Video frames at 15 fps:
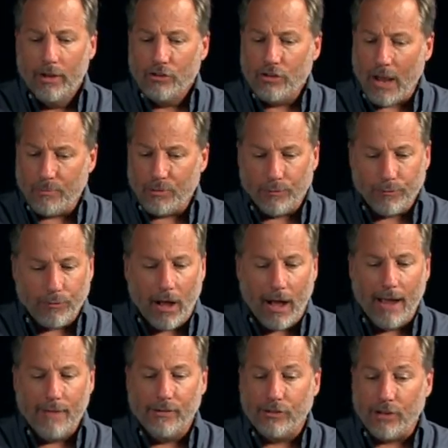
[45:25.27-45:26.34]
chapter
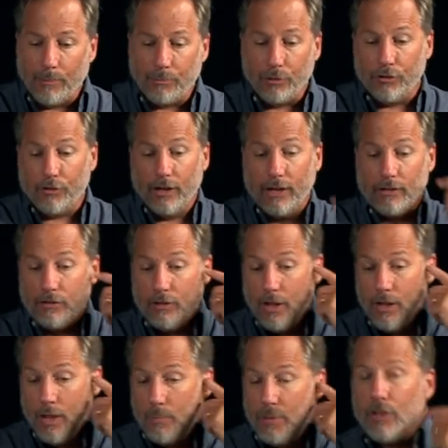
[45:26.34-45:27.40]
5, and chapter 6,
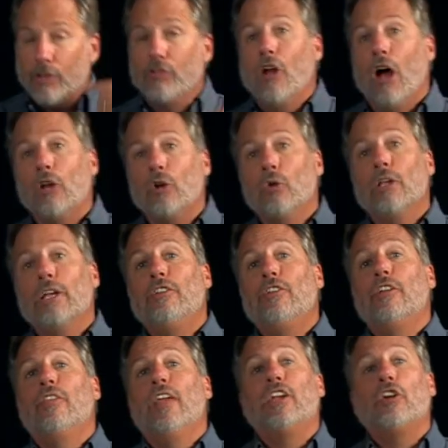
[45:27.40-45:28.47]
because not only
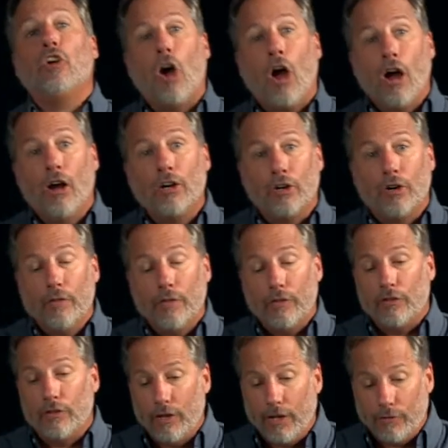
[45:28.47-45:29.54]
did they conquer the
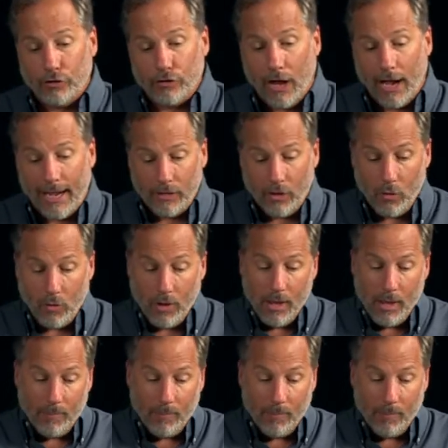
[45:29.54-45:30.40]
city of Shiloh,